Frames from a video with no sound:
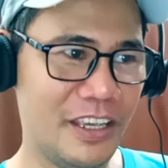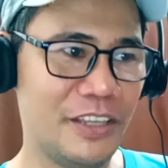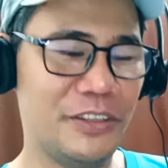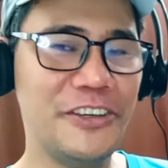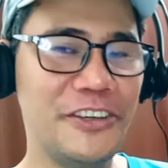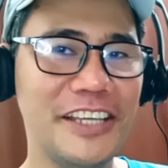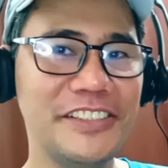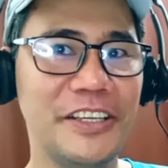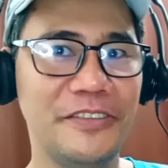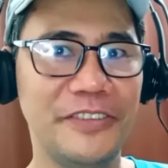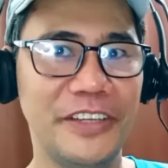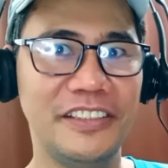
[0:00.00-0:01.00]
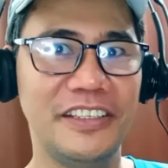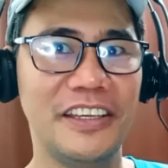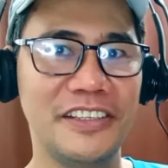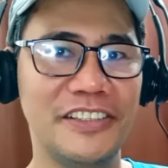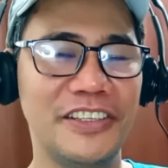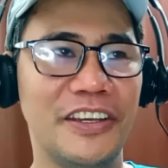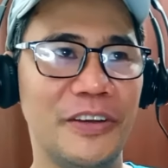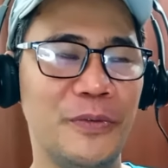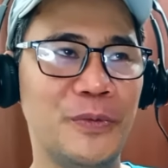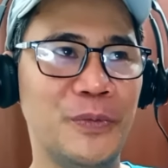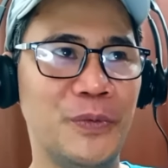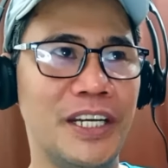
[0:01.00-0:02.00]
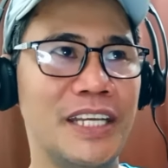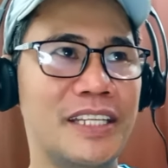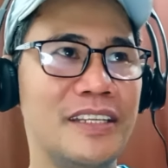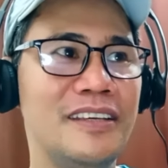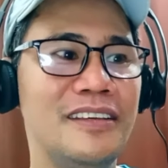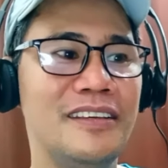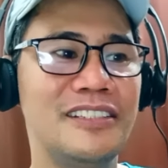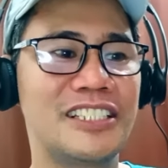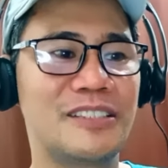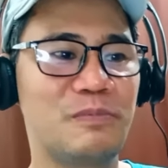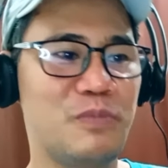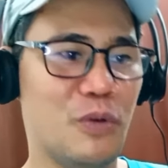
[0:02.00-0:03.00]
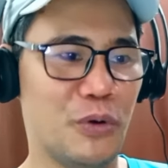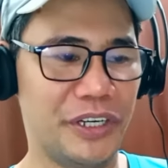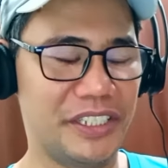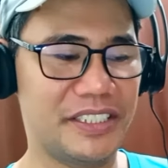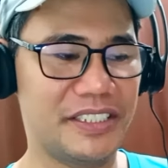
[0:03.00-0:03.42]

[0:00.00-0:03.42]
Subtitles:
you guys have any idea what sport